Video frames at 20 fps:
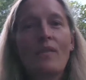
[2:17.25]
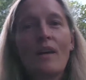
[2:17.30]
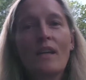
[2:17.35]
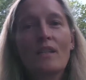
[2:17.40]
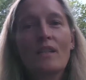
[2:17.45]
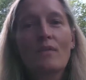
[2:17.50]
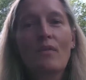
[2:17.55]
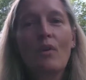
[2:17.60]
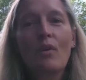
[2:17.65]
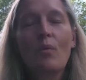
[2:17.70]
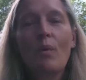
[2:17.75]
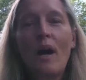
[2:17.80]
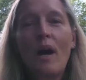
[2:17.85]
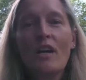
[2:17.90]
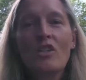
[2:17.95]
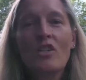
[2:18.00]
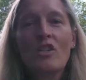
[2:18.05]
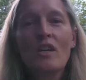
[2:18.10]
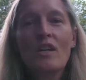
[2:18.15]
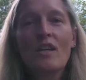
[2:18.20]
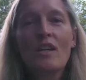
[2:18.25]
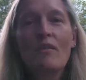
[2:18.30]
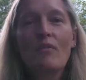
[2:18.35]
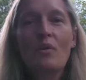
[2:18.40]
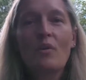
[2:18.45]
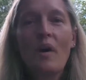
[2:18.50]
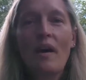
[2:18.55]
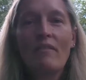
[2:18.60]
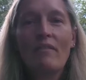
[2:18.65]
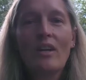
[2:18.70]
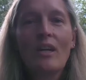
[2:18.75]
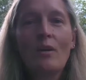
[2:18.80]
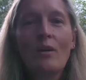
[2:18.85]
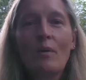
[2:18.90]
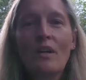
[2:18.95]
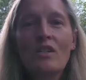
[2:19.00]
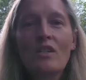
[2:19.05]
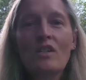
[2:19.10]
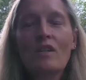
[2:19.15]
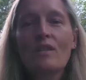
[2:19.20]
Thanks for watching. If you have any
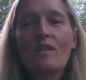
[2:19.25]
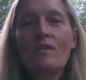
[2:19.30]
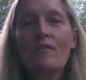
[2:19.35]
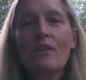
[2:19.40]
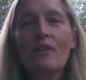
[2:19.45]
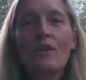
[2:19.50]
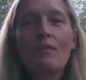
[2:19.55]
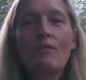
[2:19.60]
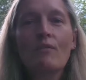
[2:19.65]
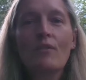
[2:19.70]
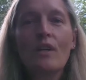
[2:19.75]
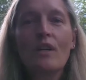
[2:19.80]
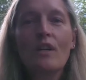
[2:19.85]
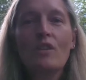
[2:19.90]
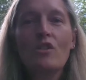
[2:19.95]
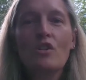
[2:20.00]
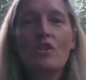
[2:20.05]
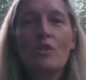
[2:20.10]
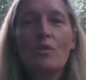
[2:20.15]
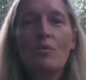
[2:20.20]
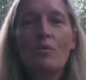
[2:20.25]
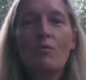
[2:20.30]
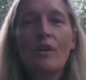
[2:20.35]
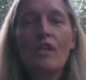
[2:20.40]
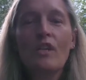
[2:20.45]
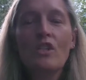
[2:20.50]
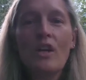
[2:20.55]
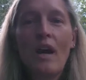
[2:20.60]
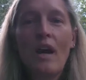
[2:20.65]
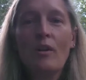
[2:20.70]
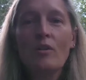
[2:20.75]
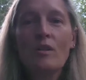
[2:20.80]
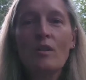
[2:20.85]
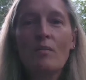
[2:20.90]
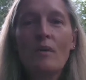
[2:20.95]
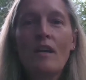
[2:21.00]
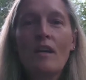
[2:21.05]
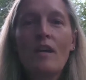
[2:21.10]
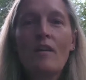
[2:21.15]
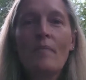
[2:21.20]
questions, feel free to reach out to
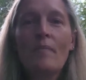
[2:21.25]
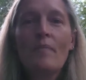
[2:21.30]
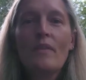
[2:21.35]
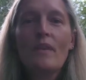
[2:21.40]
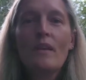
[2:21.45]
me.